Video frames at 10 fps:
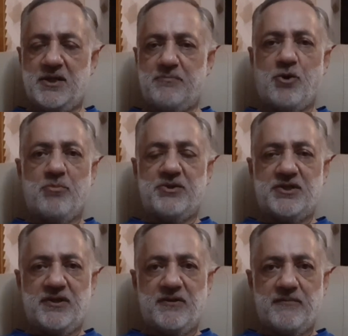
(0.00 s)
The
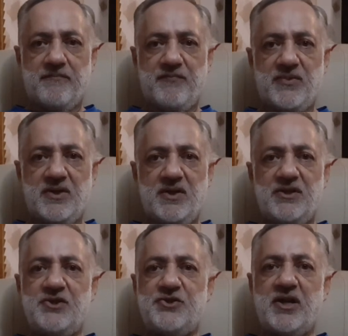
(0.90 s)
challenges are
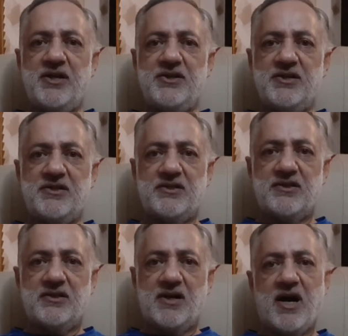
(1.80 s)
significant,
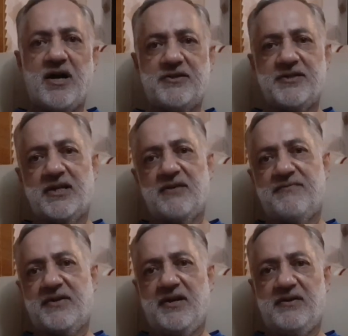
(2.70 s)
but with
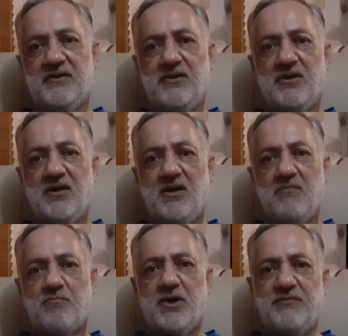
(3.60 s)
the political
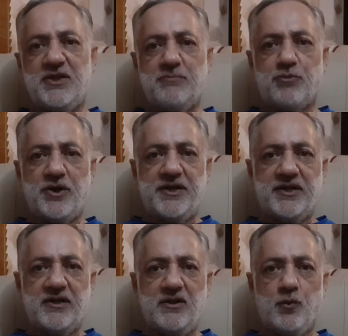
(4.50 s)
will and
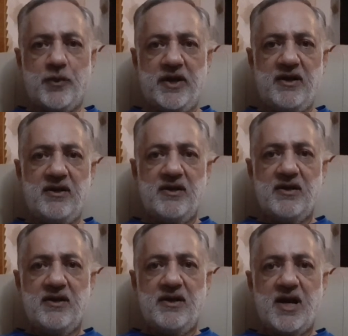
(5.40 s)
a focus on
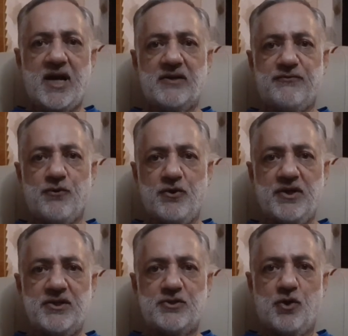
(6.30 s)
solution
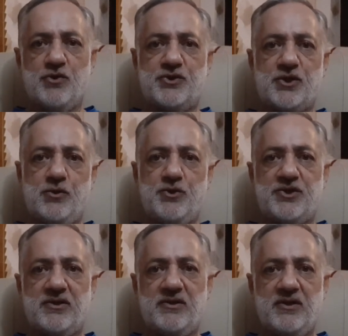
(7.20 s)
that
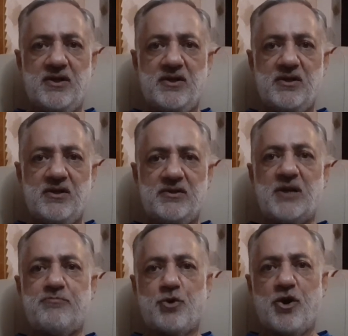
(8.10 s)
prioritize the
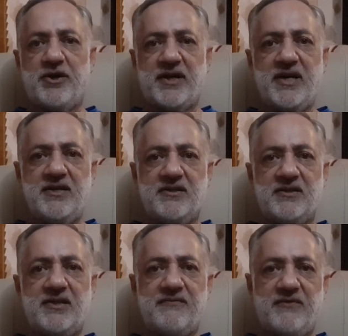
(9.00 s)
well-being of
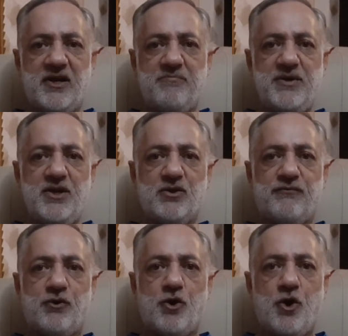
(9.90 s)
all its
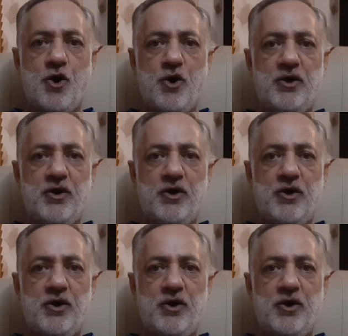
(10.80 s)
citizens,